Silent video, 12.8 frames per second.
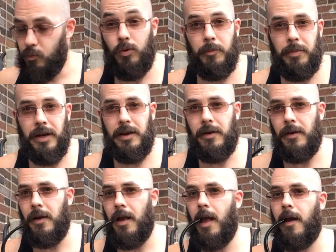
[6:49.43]
would be
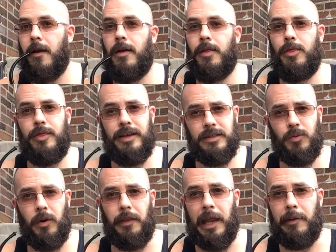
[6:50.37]

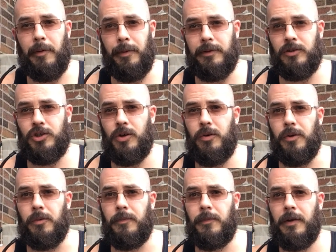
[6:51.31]
this one that I'm about to show
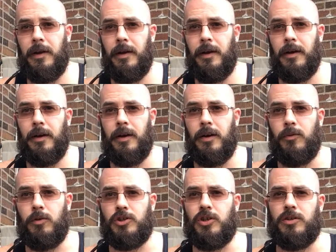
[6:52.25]
you,
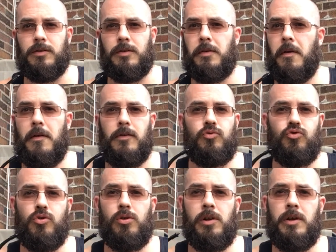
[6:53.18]
which is
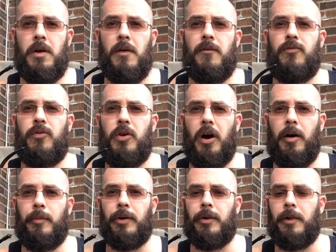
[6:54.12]
truly
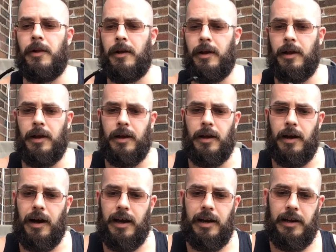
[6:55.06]
phenomenal.
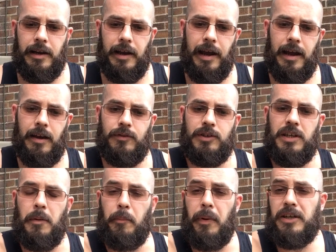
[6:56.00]
I have
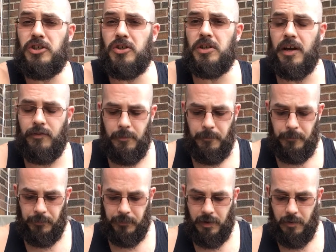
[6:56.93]
seen pictures of them,
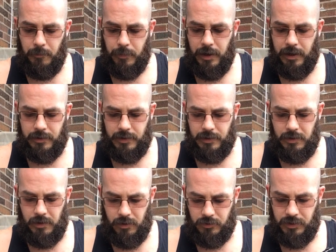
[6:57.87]
but
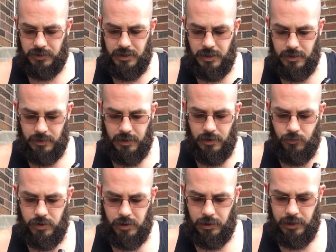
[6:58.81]
you know, to see it in
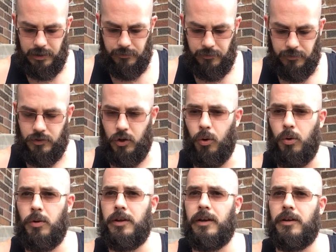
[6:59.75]
real life, to
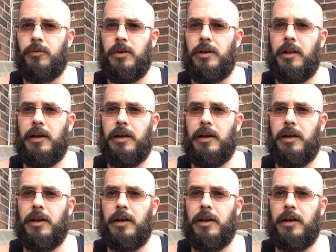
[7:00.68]
hold it in real